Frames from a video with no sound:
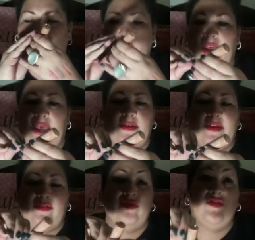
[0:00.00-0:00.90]
Okay.
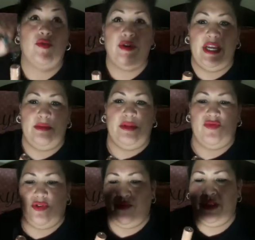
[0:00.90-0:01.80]
Don't hate me
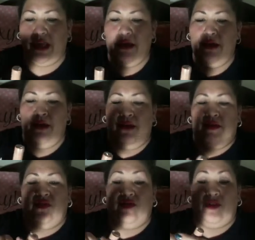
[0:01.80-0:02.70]
for doing that.
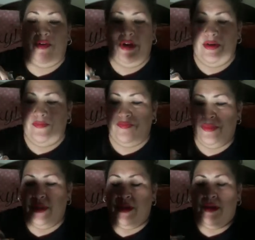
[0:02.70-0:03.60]
Sorry.
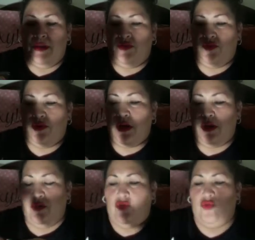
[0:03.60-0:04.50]
Do
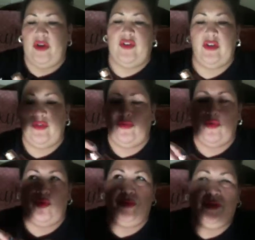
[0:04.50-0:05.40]
not use my teeth
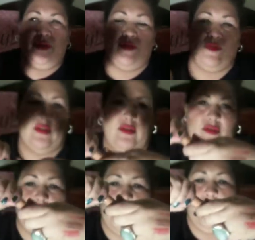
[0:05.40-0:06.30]
to open these things.